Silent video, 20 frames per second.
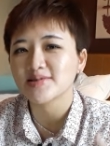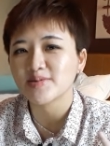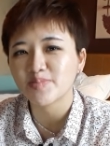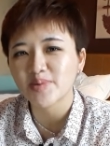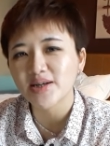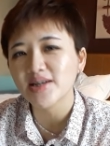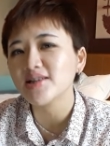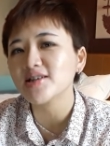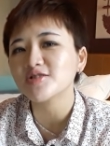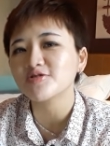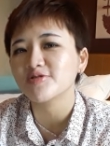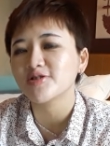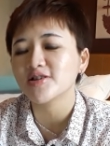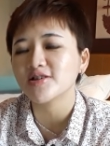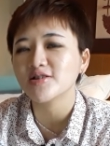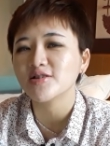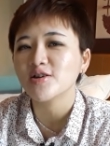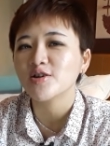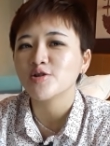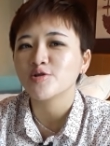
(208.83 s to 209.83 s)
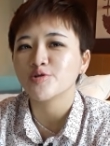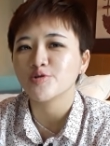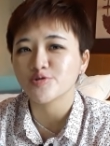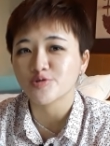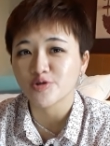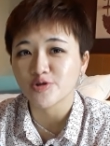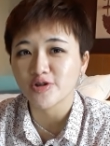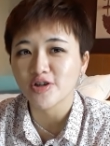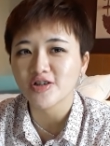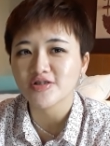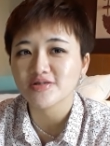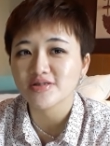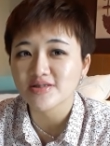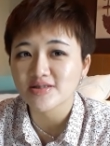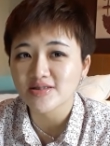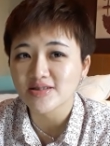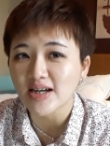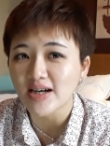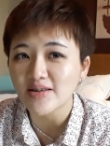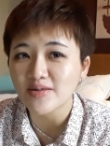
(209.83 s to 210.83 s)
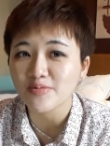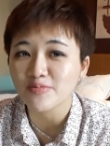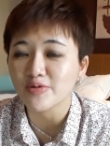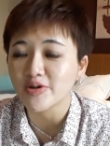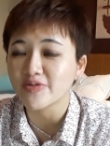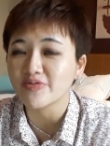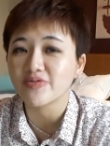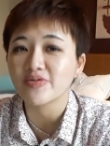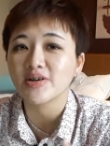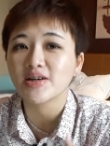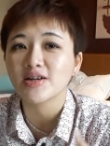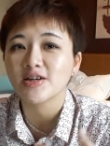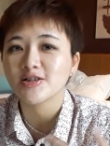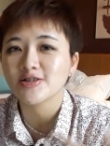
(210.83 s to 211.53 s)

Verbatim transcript: As a beginner trader, you should not start with